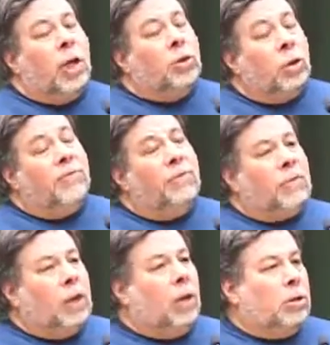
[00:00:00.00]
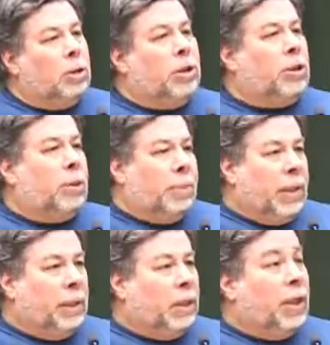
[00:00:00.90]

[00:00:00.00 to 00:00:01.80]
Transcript: $250 each to build?